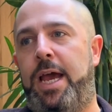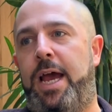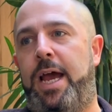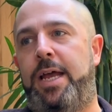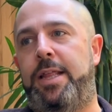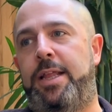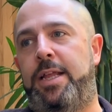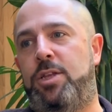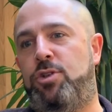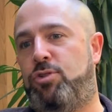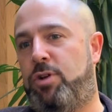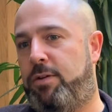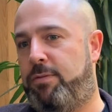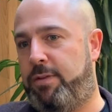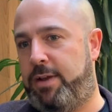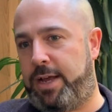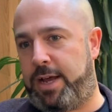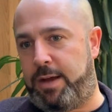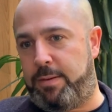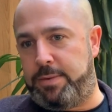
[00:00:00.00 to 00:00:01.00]
and then
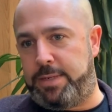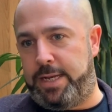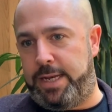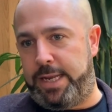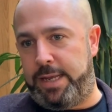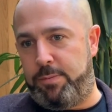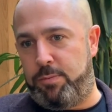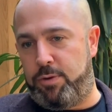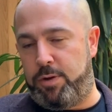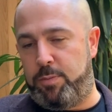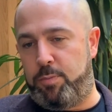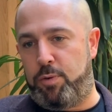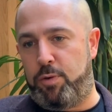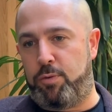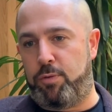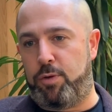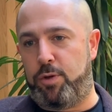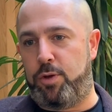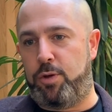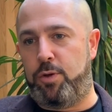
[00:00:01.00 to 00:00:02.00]
traveling up to Lima in
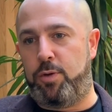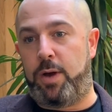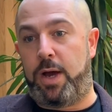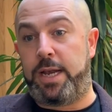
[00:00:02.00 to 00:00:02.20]
Peru.